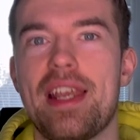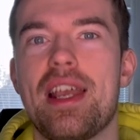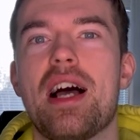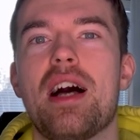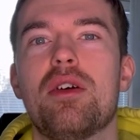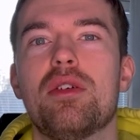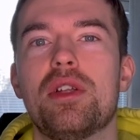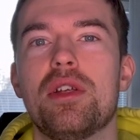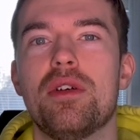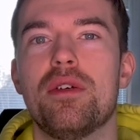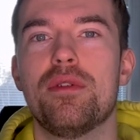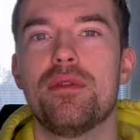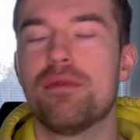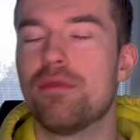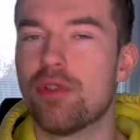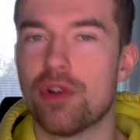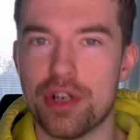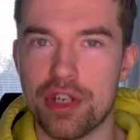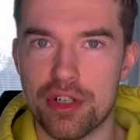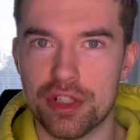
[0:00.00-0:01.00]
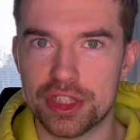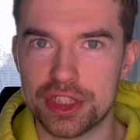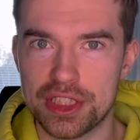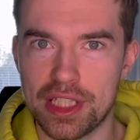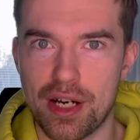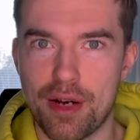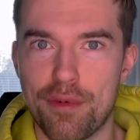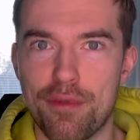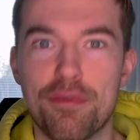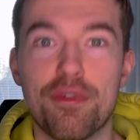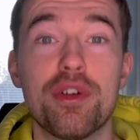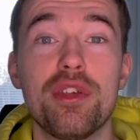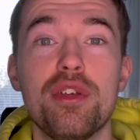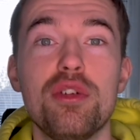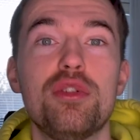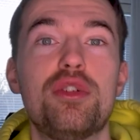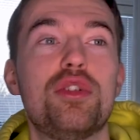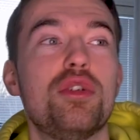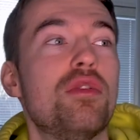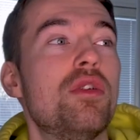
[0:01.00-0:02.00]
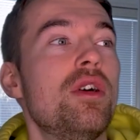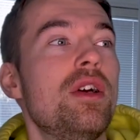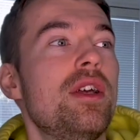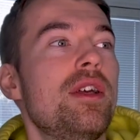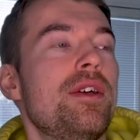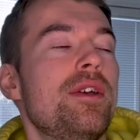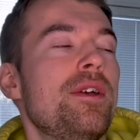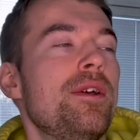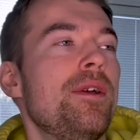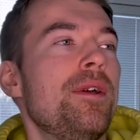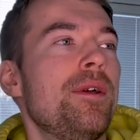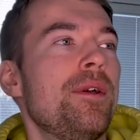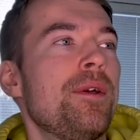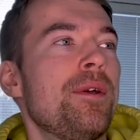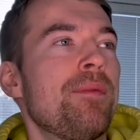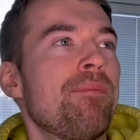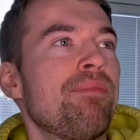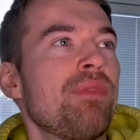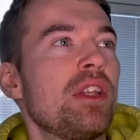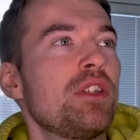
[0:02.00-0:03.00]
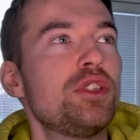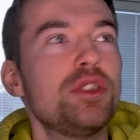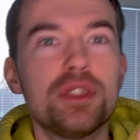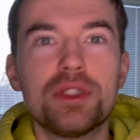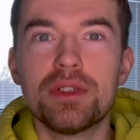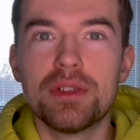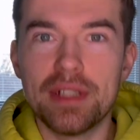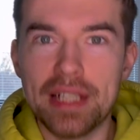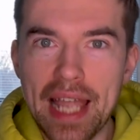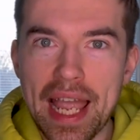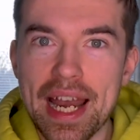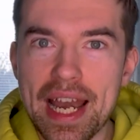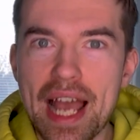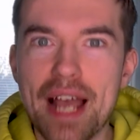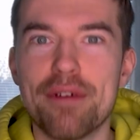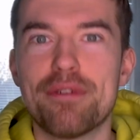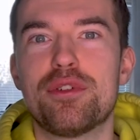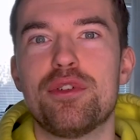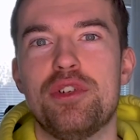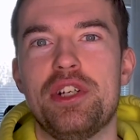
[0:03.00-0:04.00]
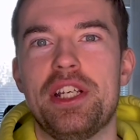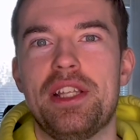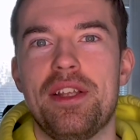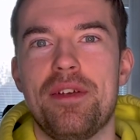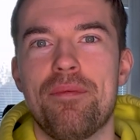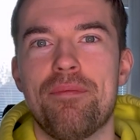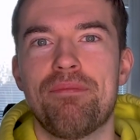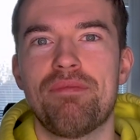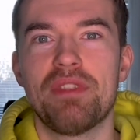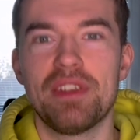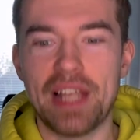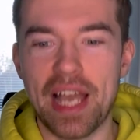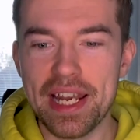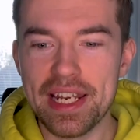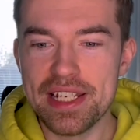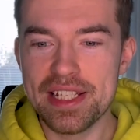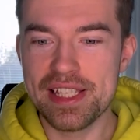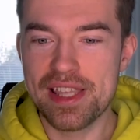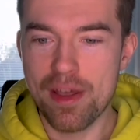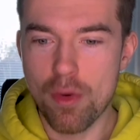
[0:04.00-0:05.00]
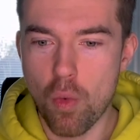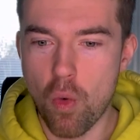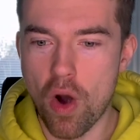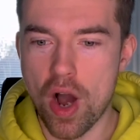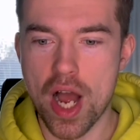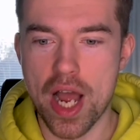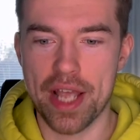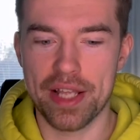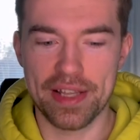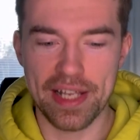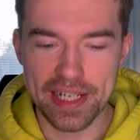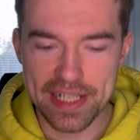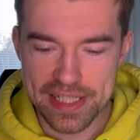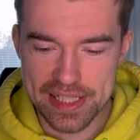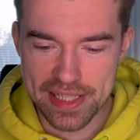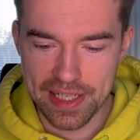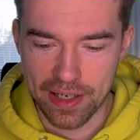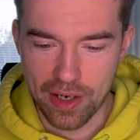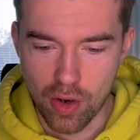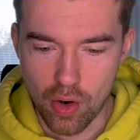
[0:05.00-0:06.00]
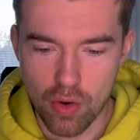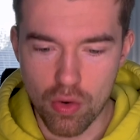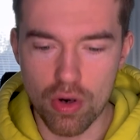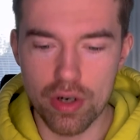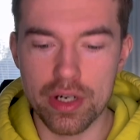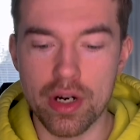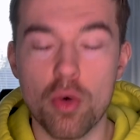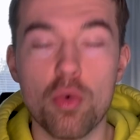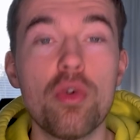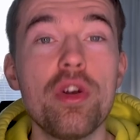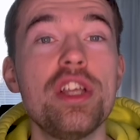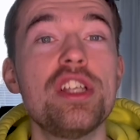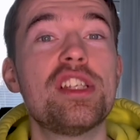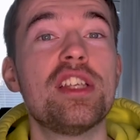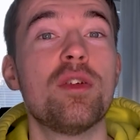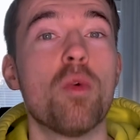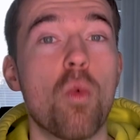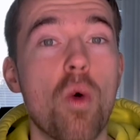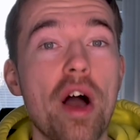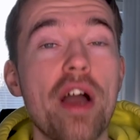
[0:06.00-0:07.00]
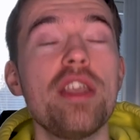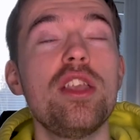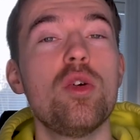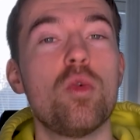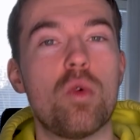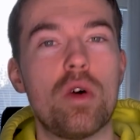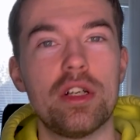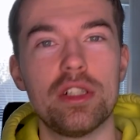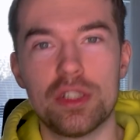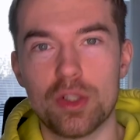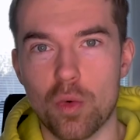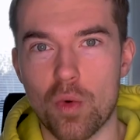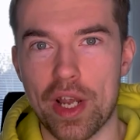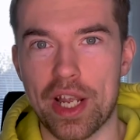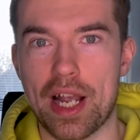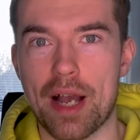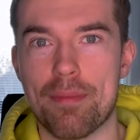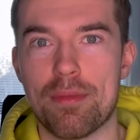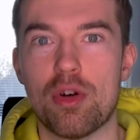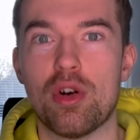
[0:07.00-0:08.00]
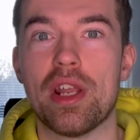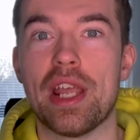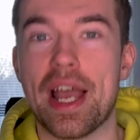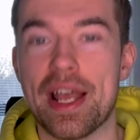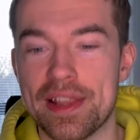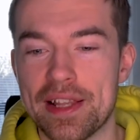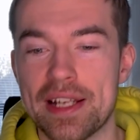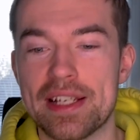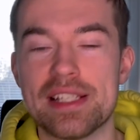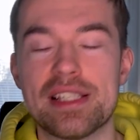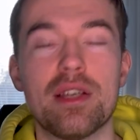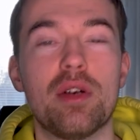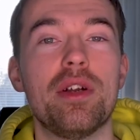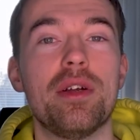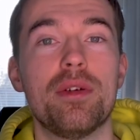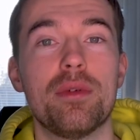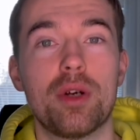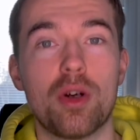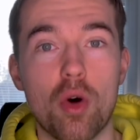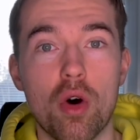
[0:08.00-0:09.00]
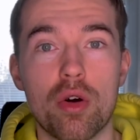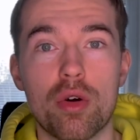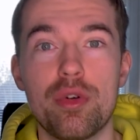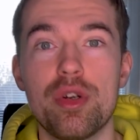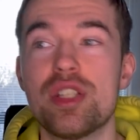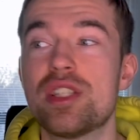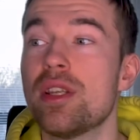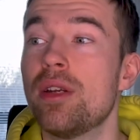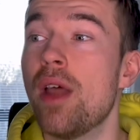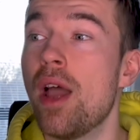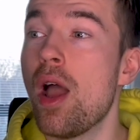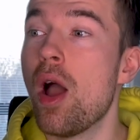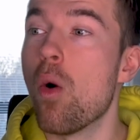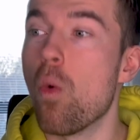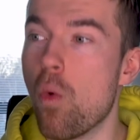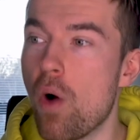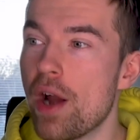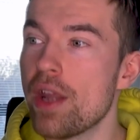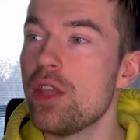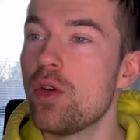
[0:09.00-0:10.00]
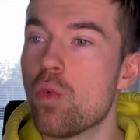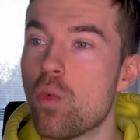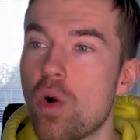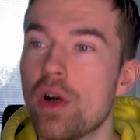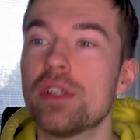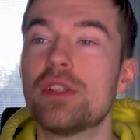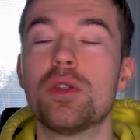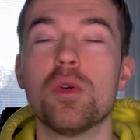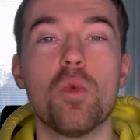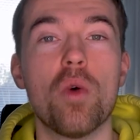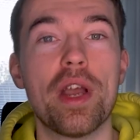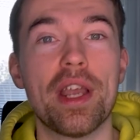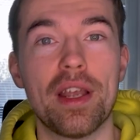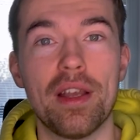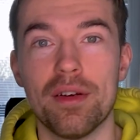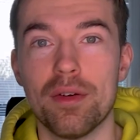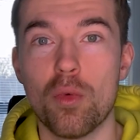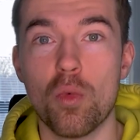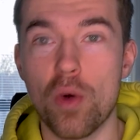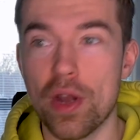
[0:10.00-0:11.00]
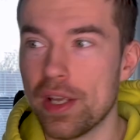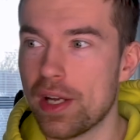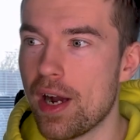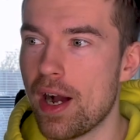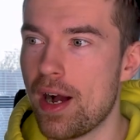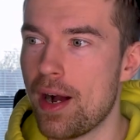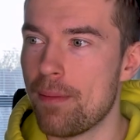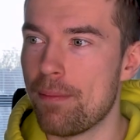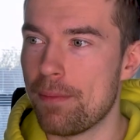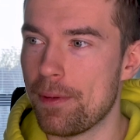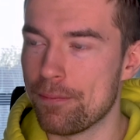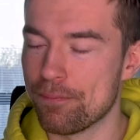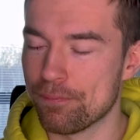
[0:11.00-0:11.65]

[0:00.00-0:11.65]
out for yourself, for you to just get after it, that is the why, that is the core reason why you want to wake up early, and that is the core reason why you want to wake up,